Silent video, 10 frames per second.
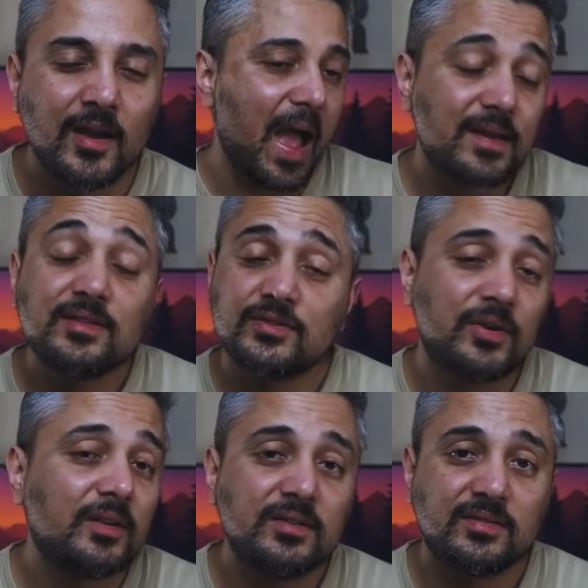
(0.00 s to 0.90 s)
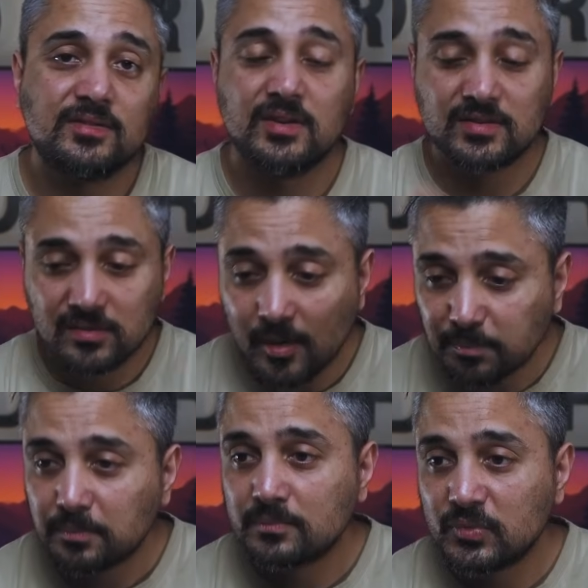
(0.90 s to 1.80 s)
I strongly suggest
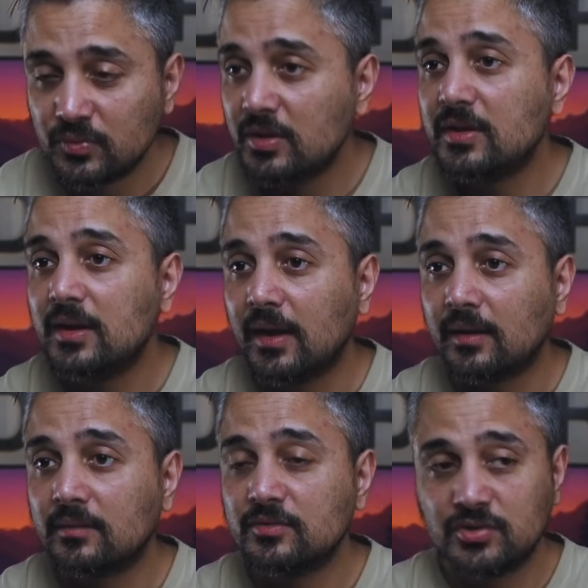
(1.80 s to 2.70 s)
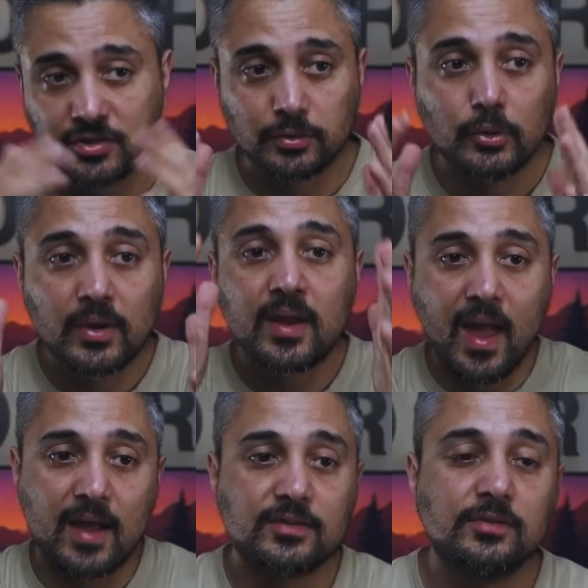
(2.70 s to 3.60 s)
stop really like just
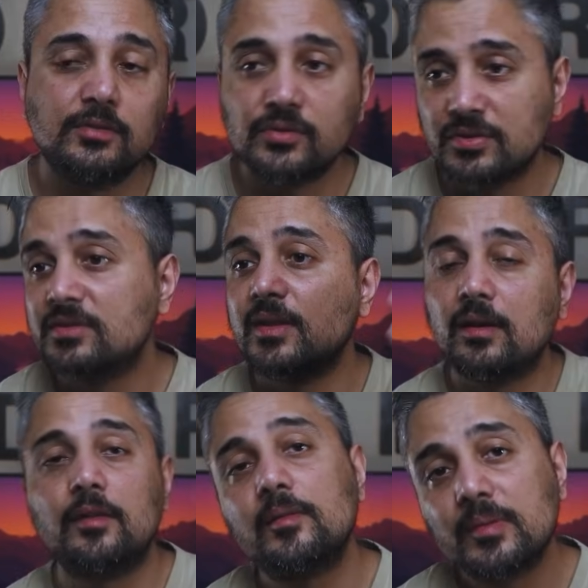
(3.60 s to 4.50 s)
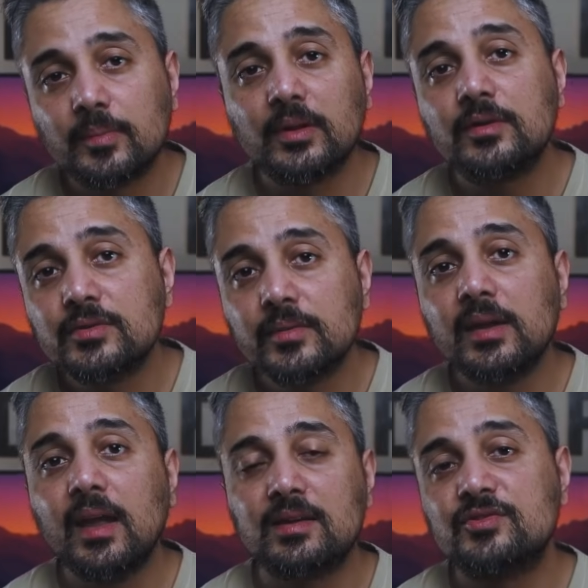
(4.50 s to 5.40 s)
looking at solutions that other people are
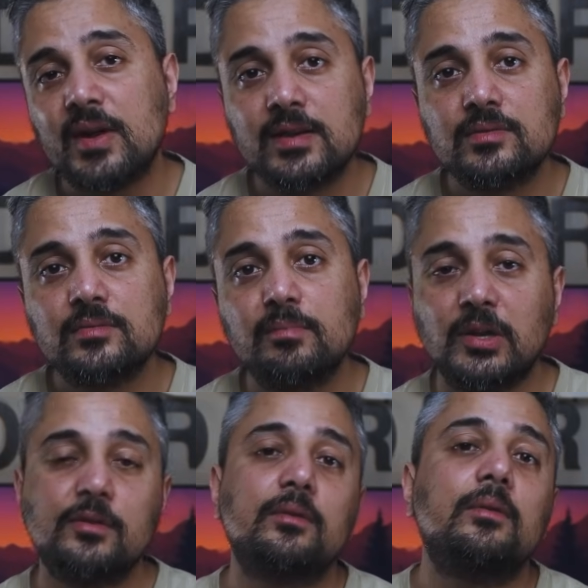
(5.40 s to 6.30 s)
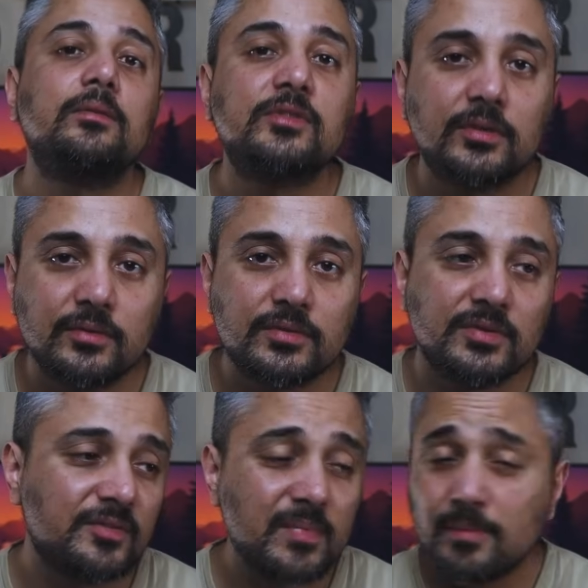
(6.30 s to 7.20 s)
doing and try to build your own
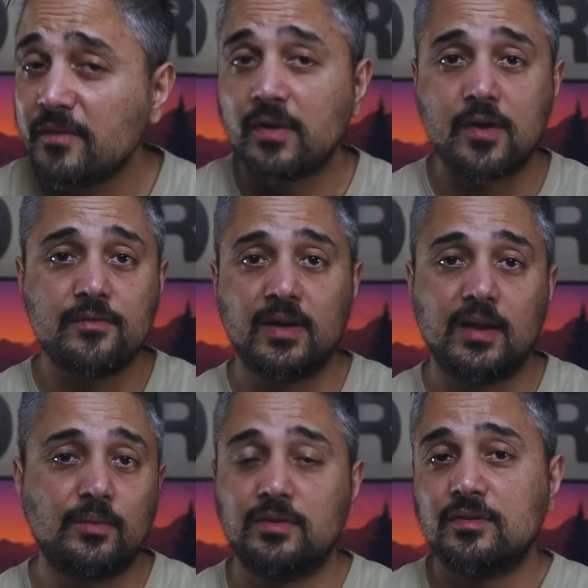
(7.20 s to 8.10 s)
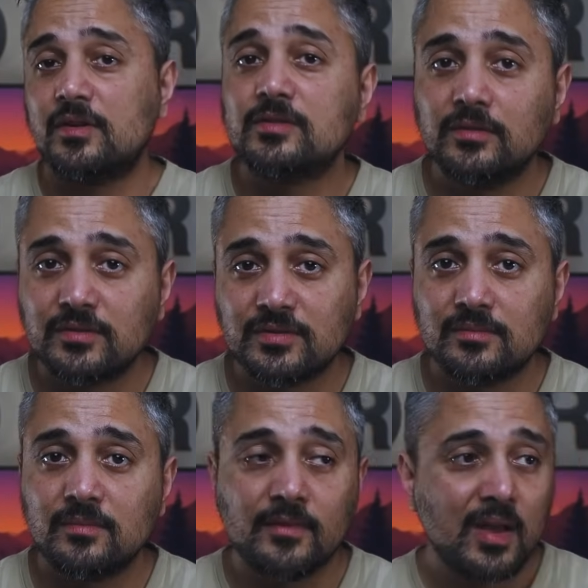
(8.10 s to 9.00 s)
solutions. Maybe verify whether your
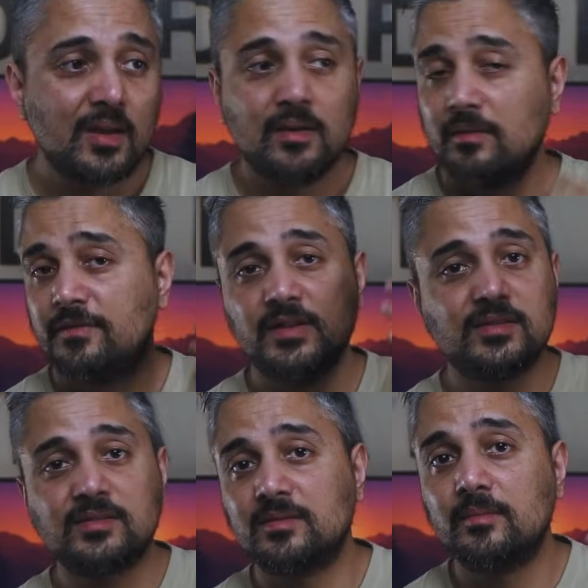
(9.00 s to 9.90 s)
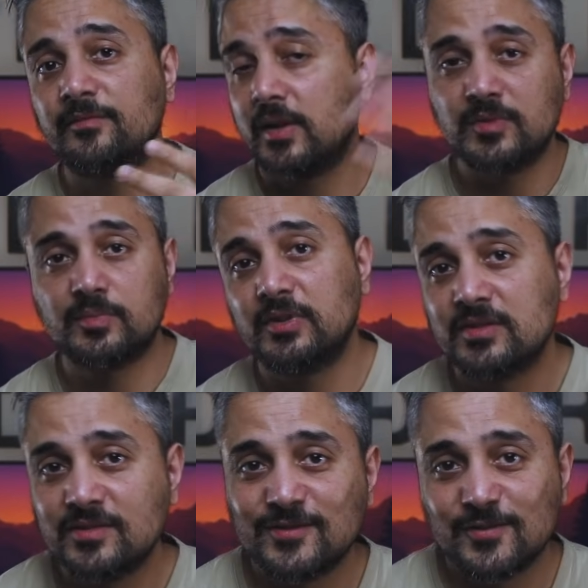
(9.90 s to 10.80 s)
solution fits some famous
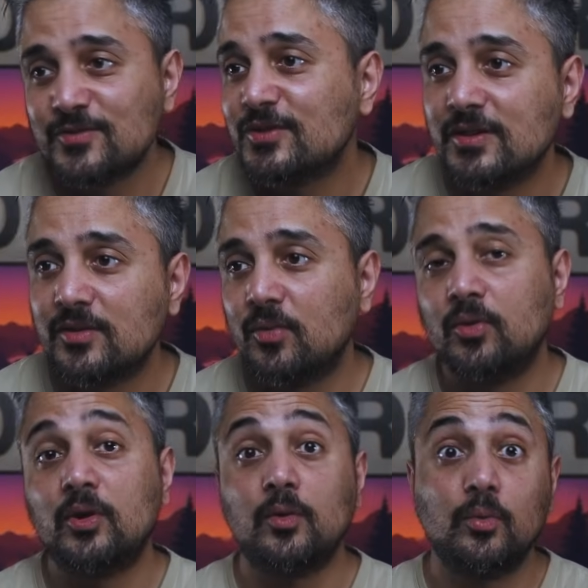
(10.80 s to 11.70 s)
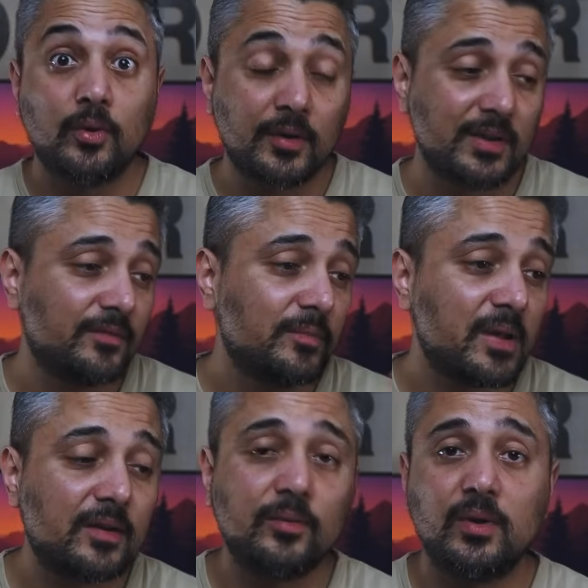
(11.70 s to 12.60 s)
person's solution, or even
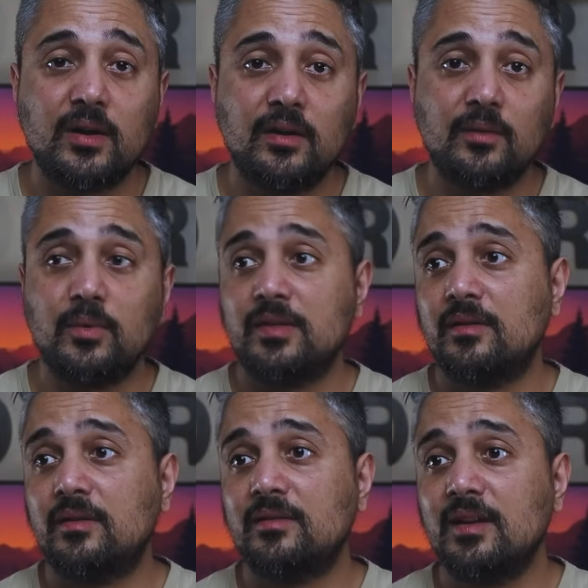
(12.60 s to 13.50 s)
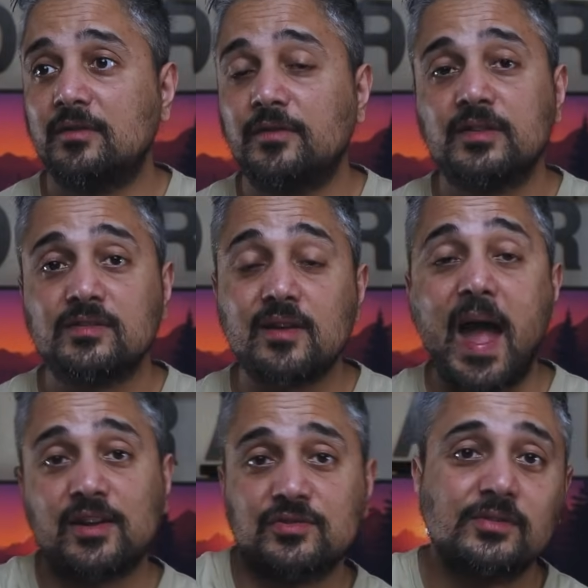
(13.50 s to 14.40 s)
better, whether it fits
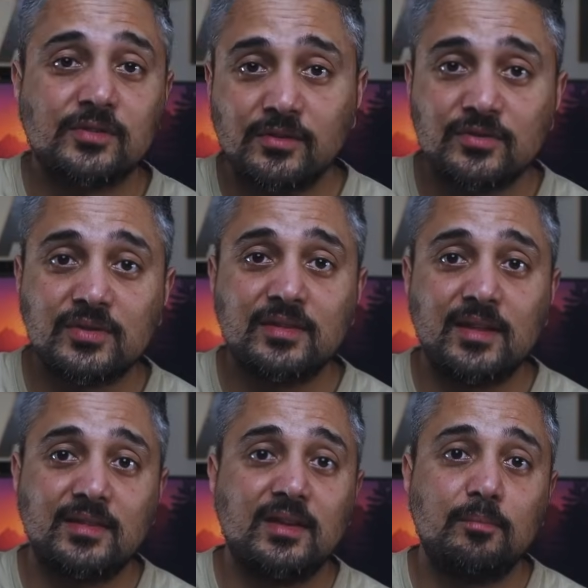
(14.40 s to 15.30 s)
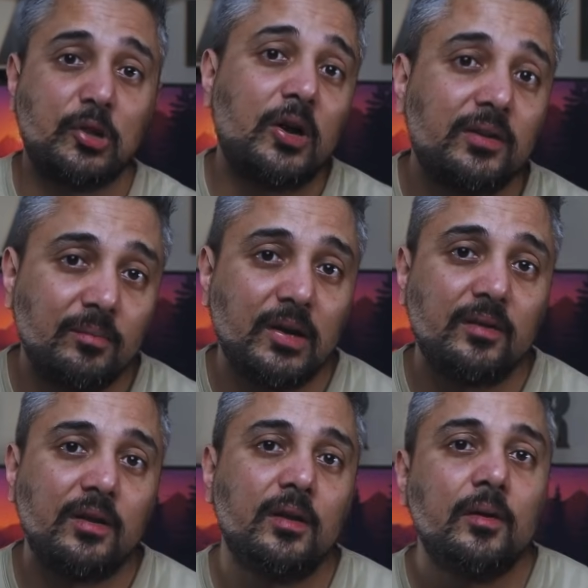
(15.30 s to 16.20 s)
the actual solution that they blogged
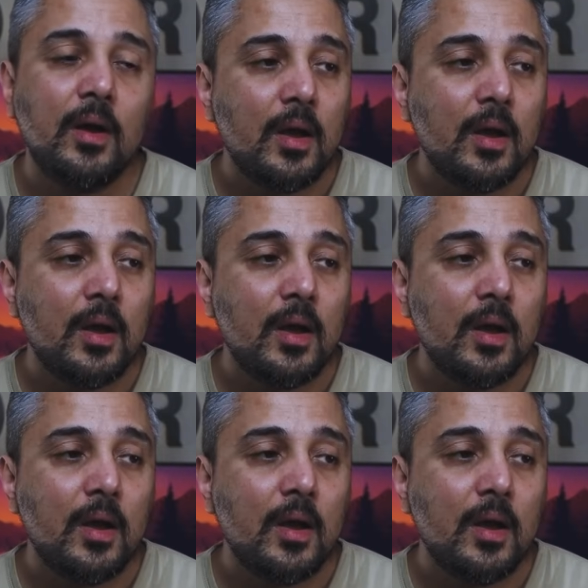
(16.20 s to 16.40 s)
about, you know.